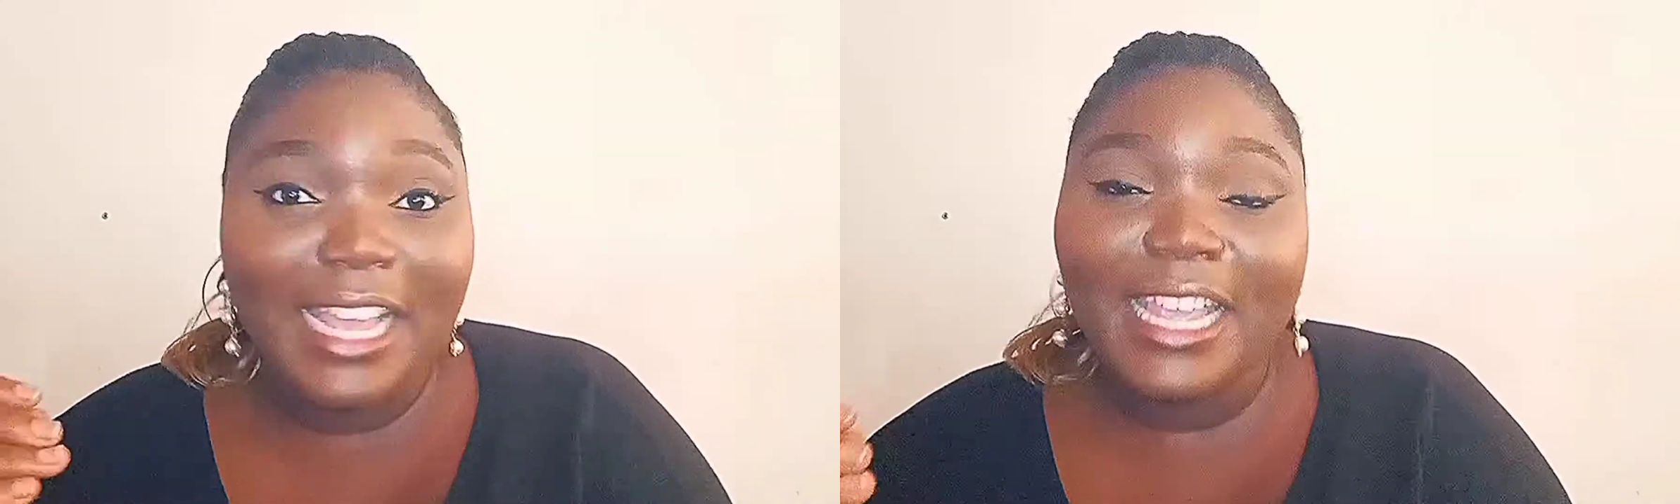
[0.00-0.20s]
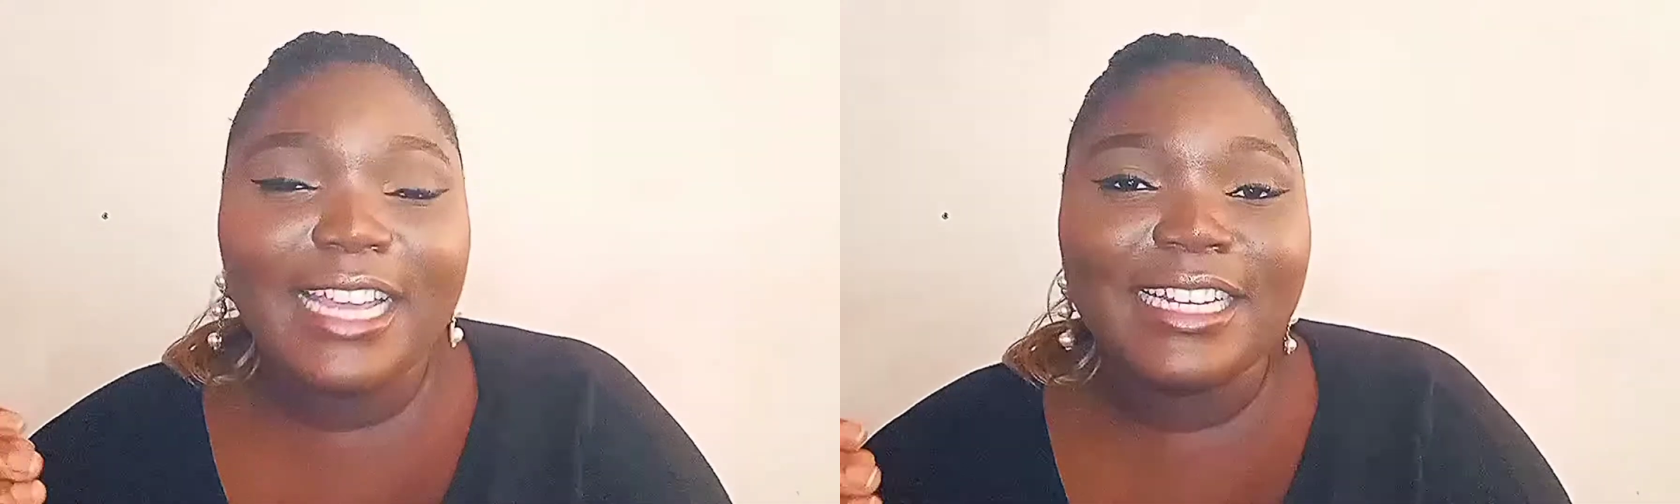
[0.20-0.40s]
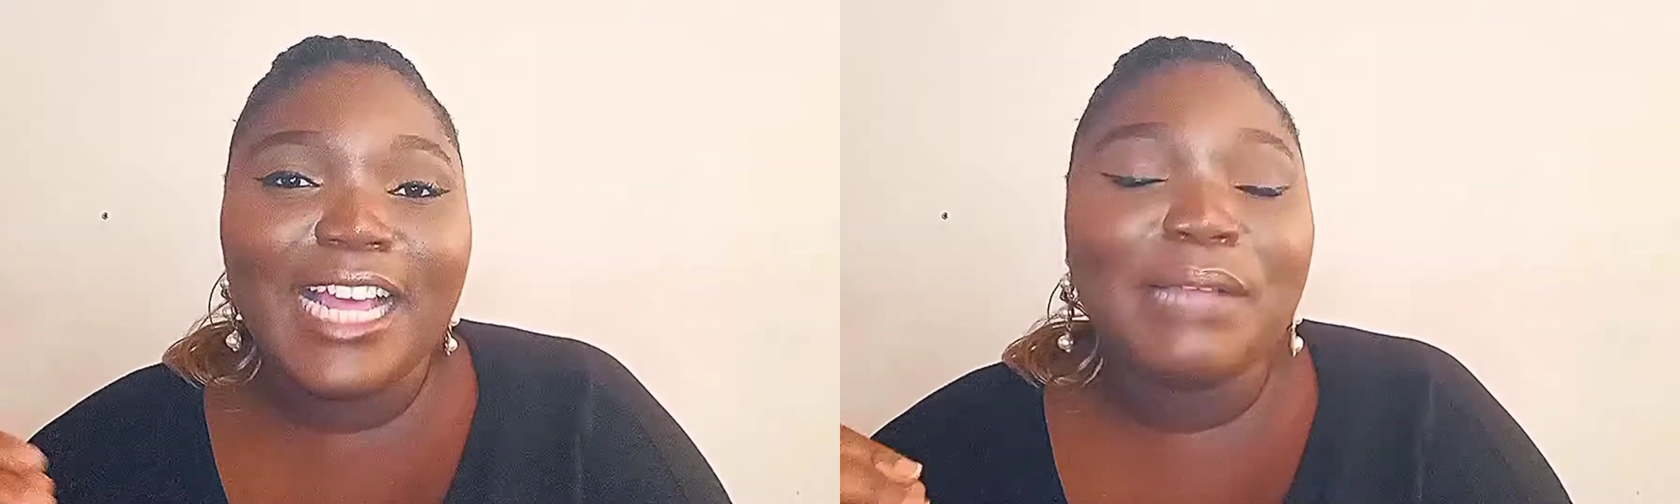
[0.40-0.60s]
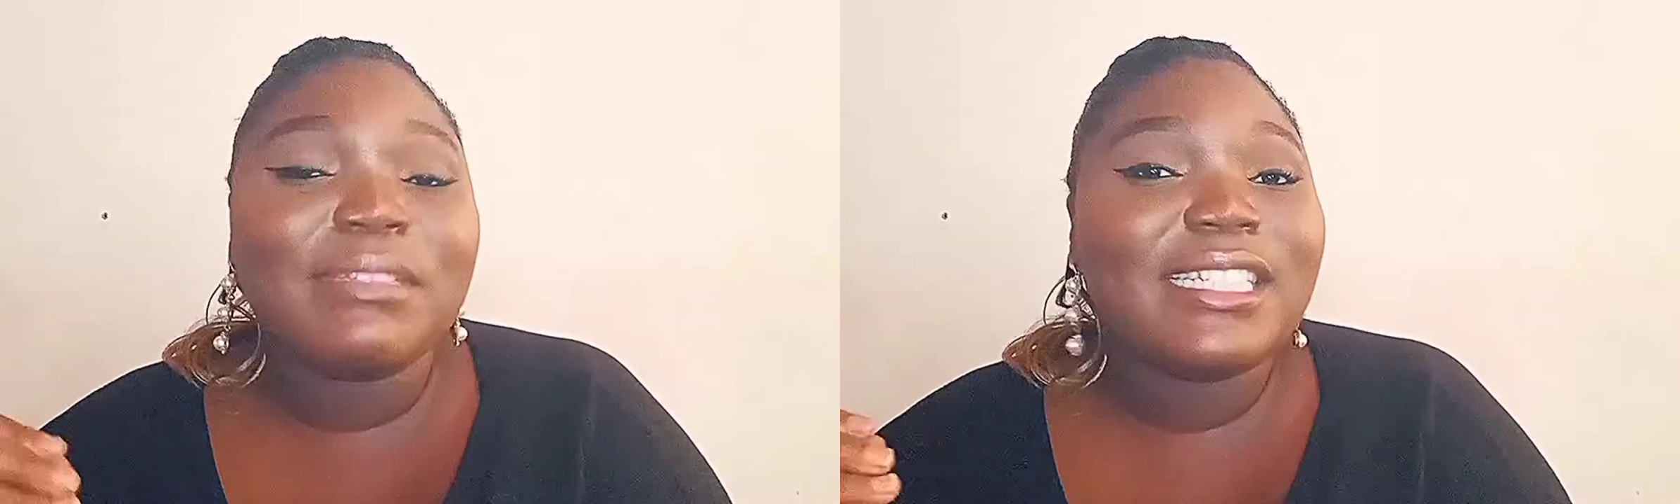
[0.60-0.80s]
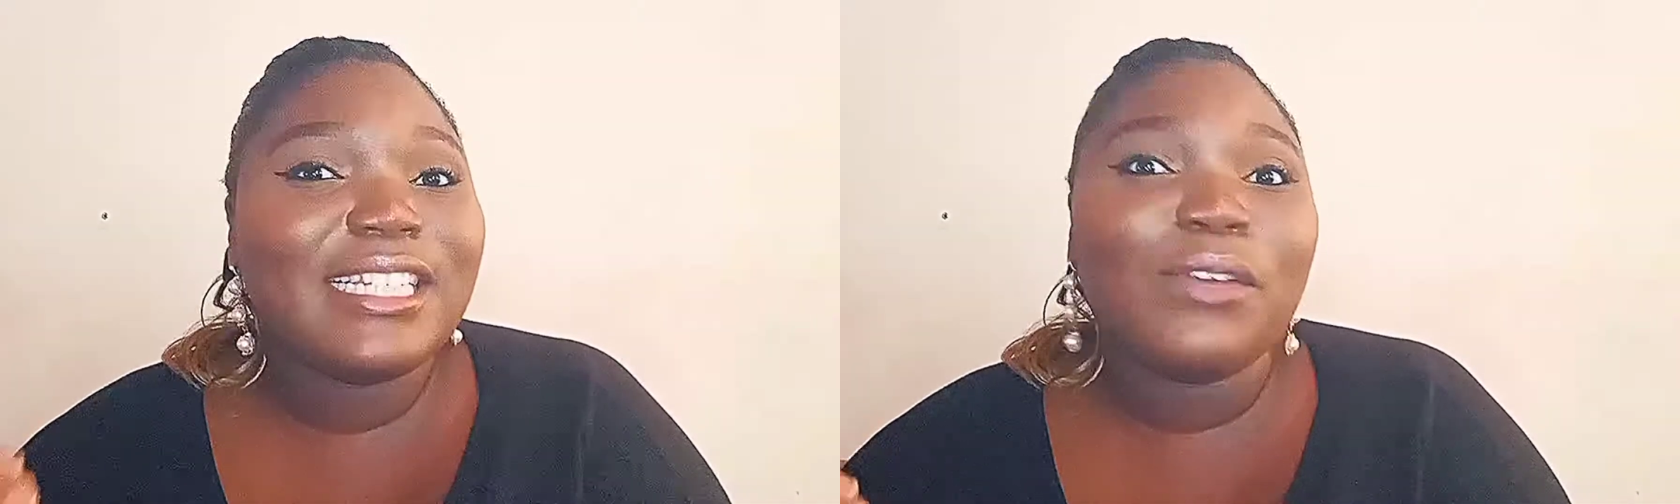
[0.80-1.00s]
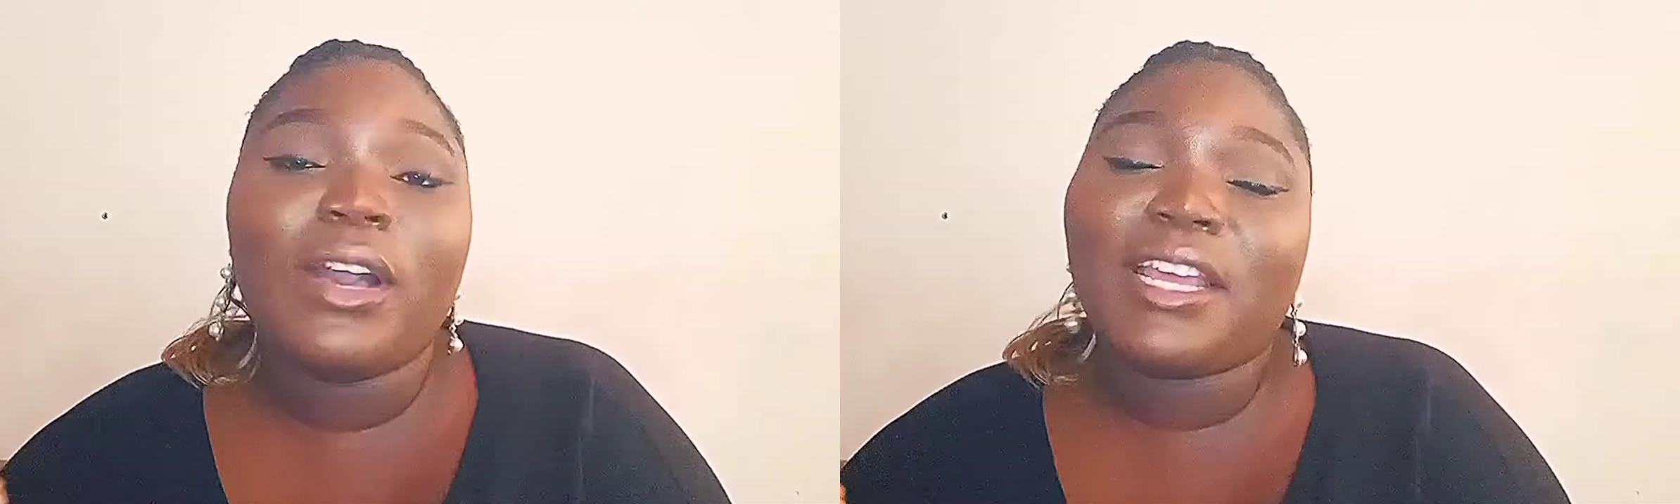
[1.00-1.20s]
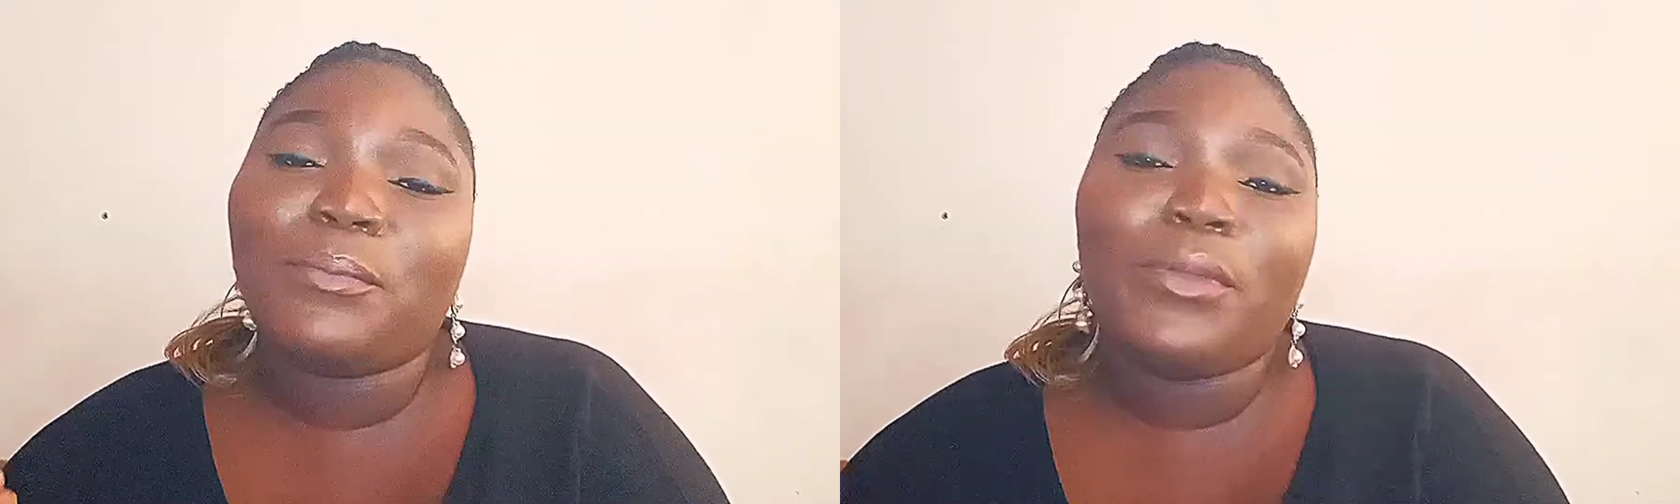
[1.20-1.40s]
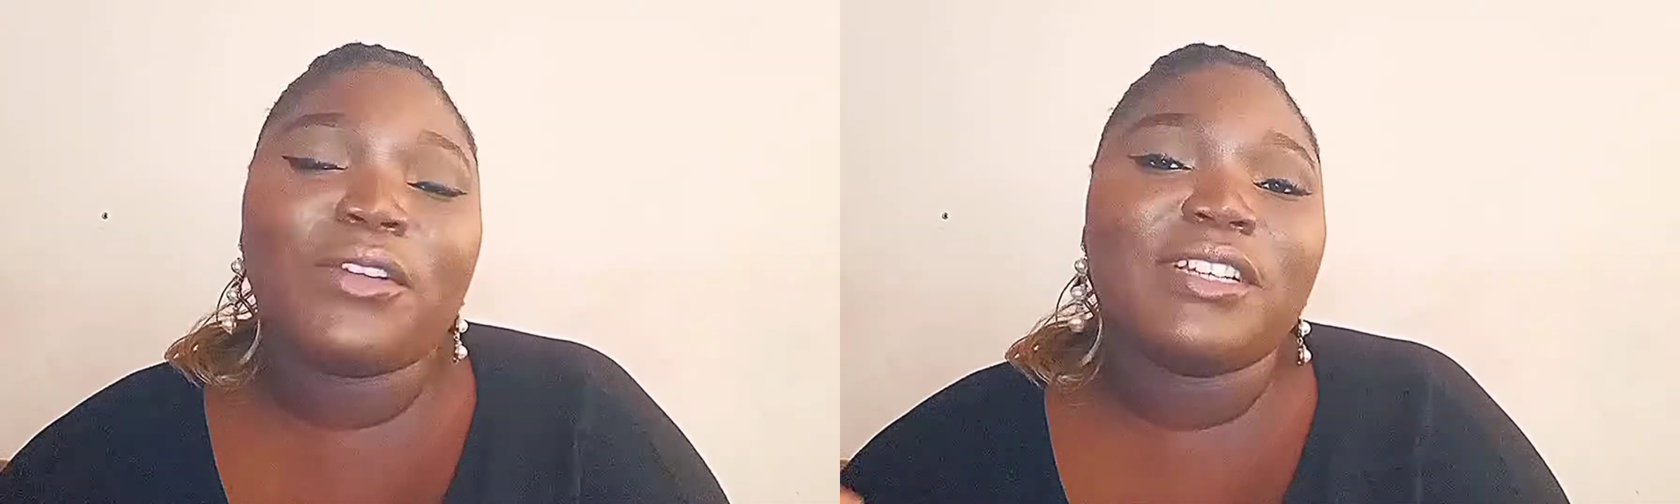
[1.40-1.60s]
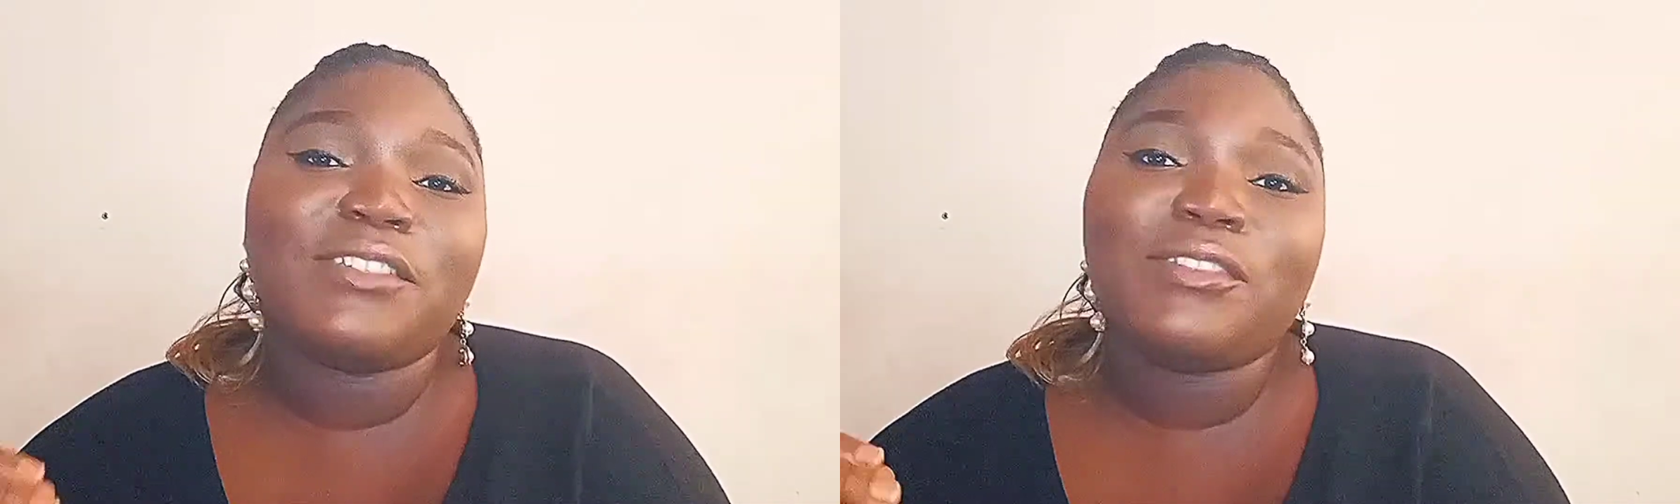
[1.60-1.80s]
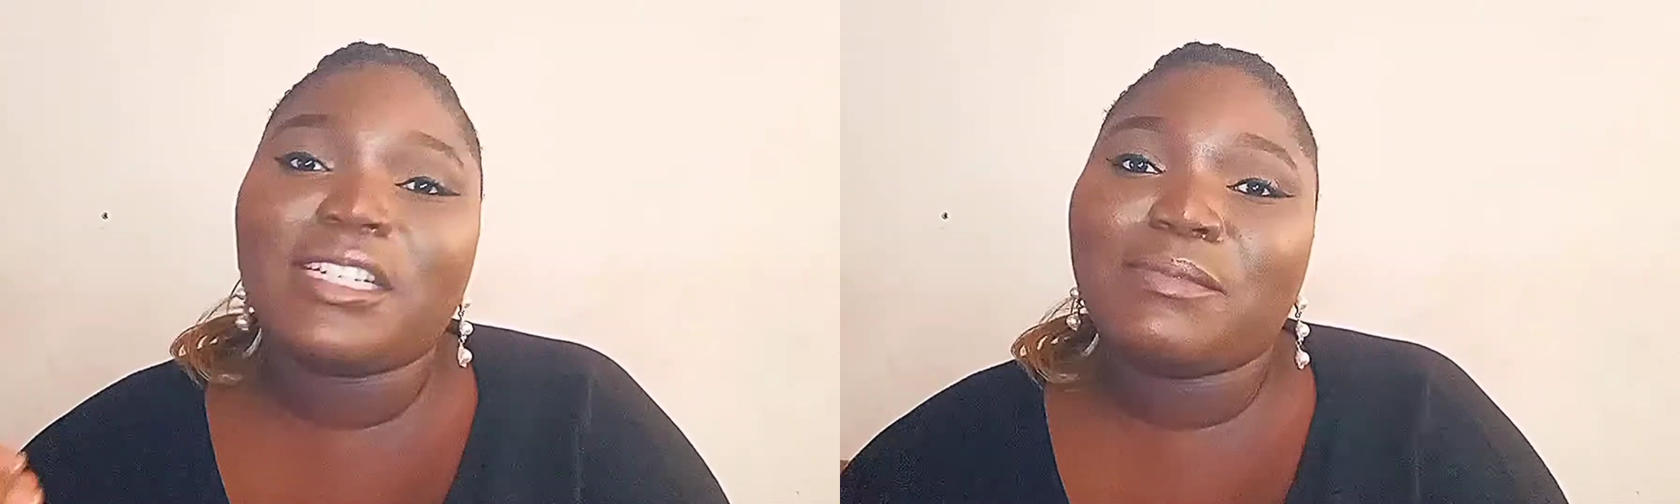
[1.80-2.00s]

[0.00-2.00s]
Again, I'm still a work in progress.